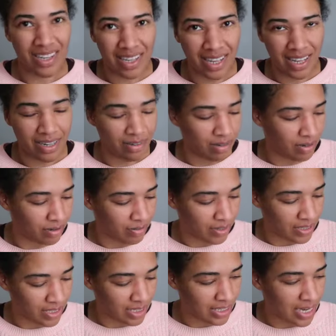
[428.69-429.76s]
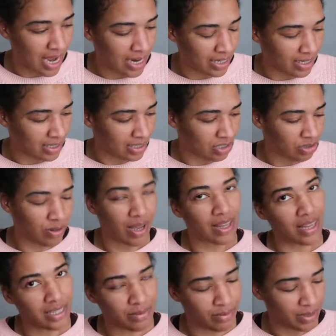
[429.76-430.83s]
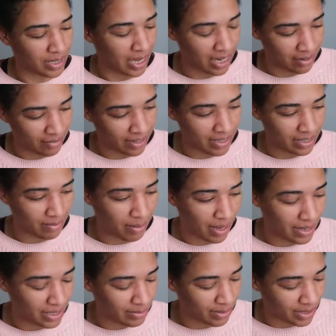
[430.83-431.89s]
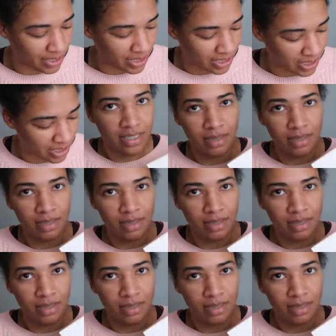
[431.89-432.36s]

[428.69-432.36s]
I don't know if that's like technically true. That's been kind of, I think, my experience.